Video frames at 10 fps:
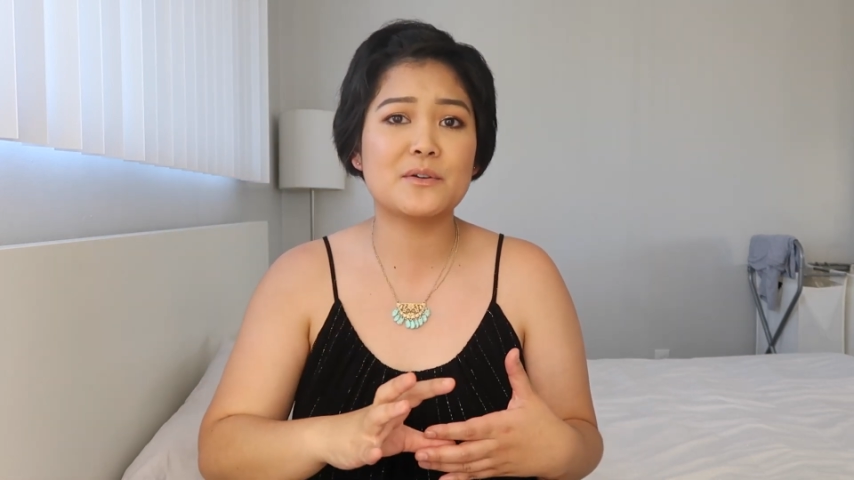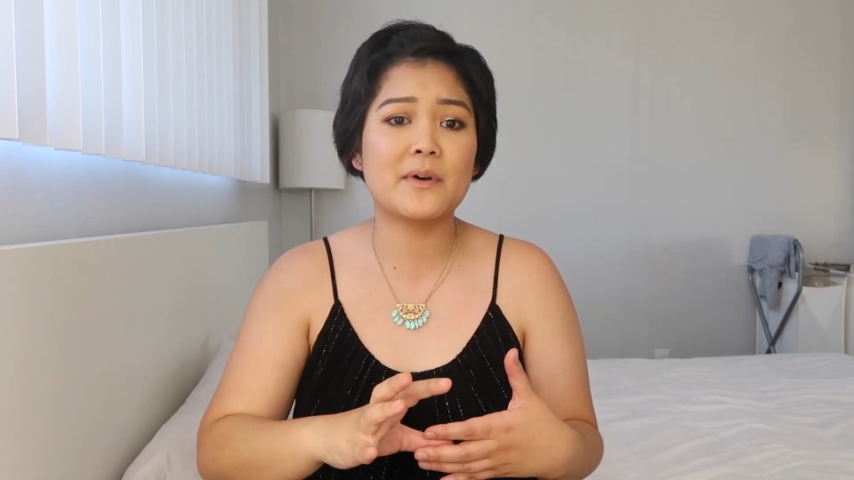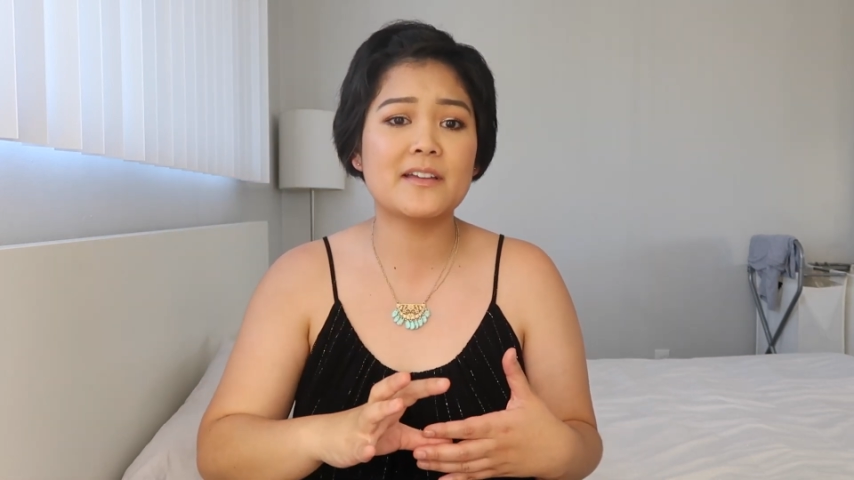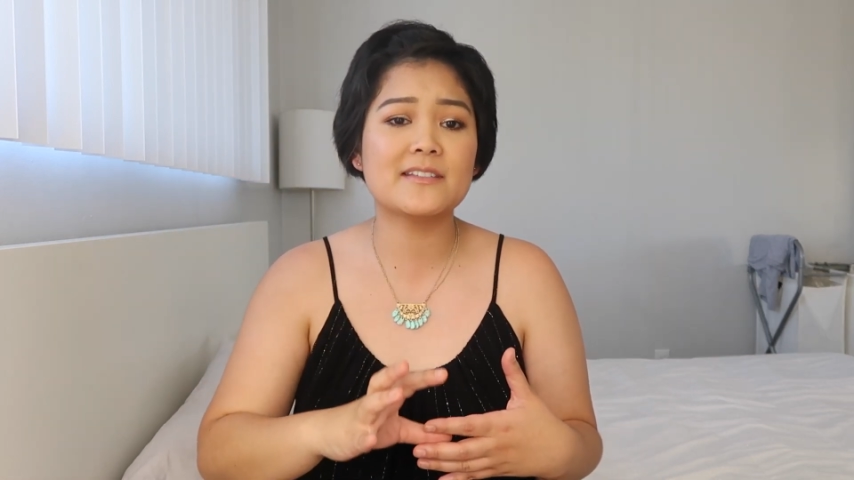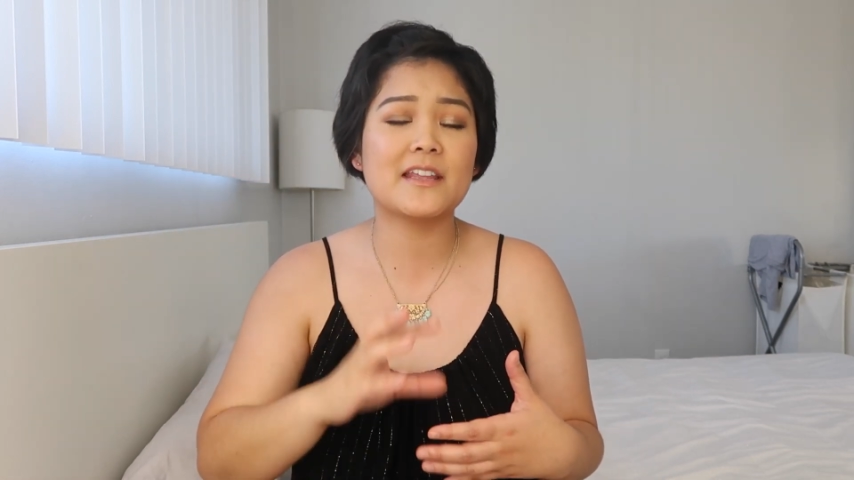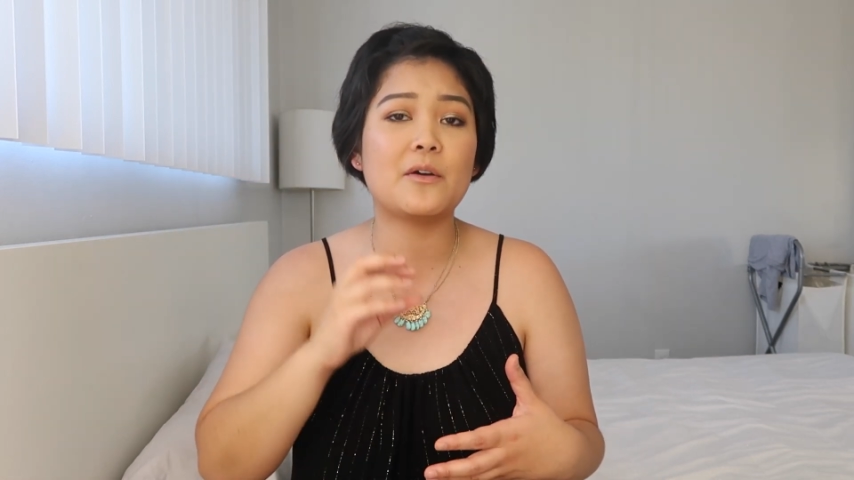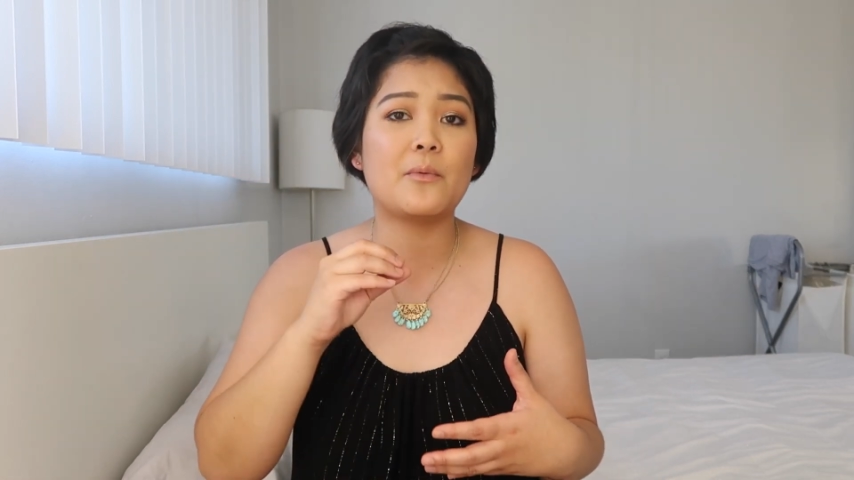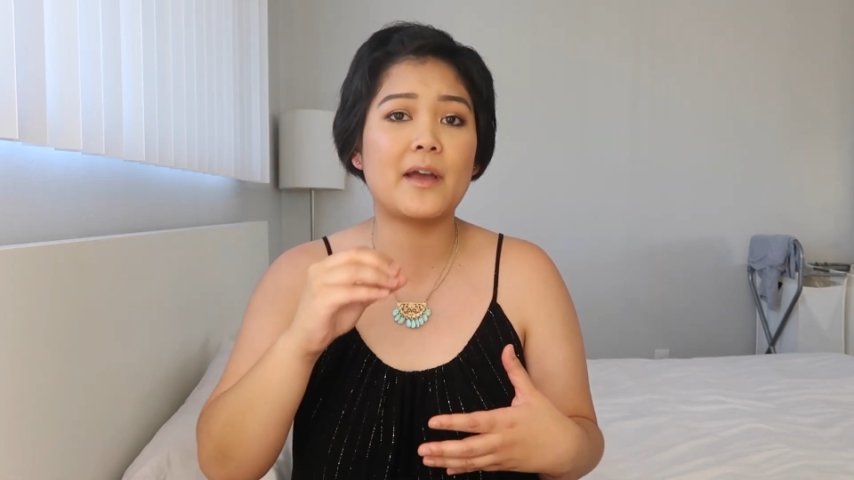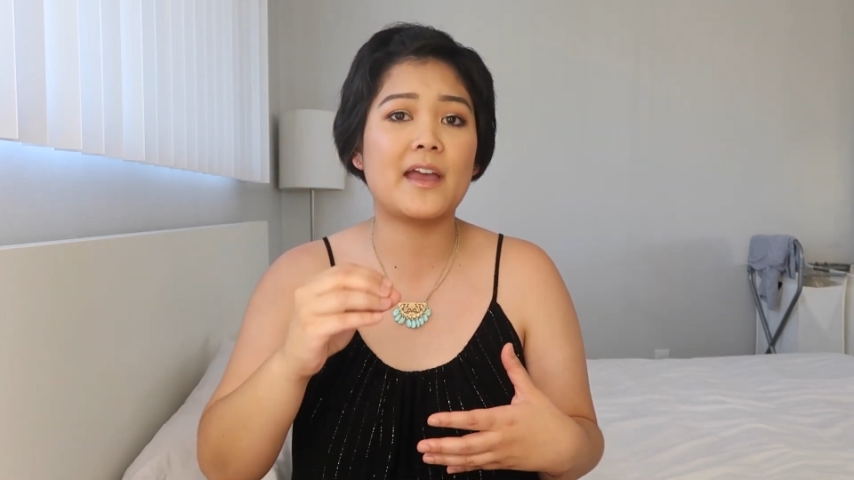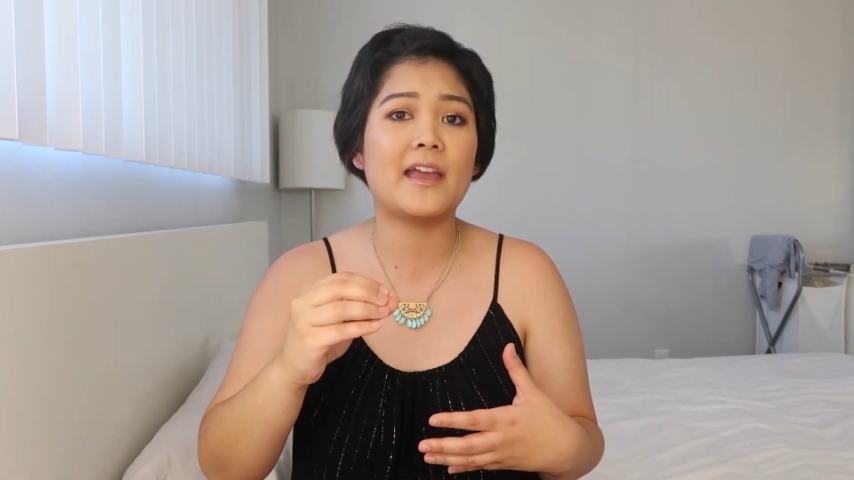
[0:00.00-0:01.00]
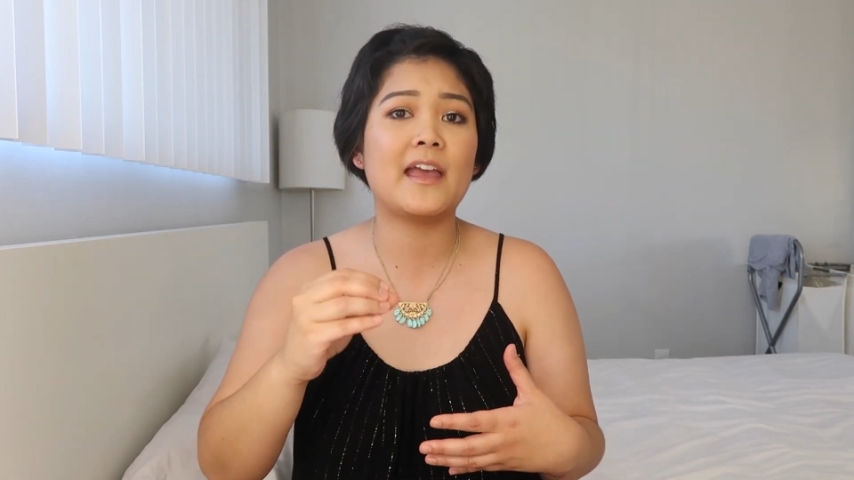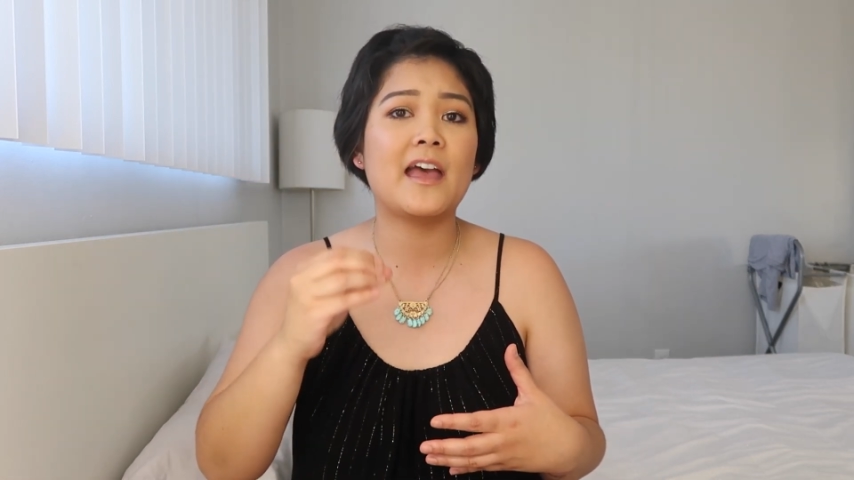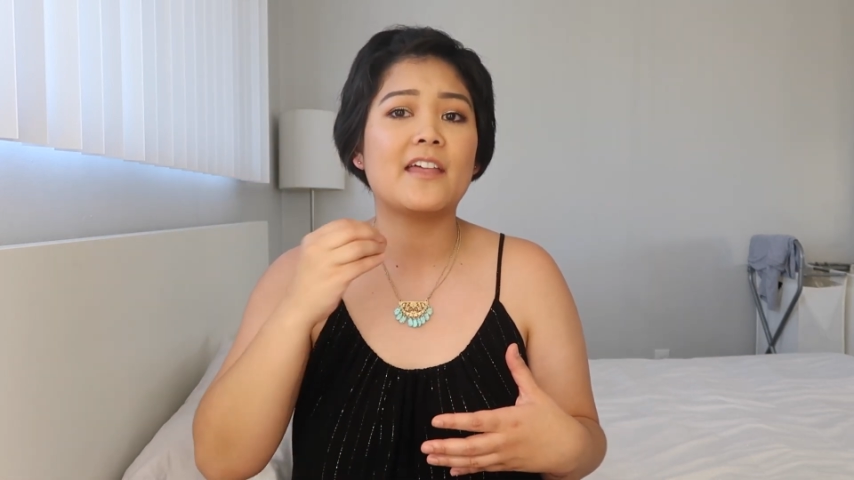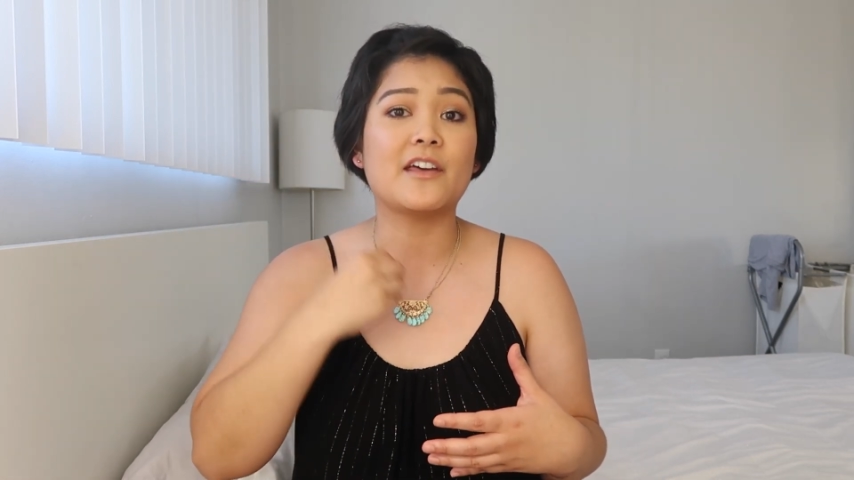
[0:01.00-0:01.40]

to us in a way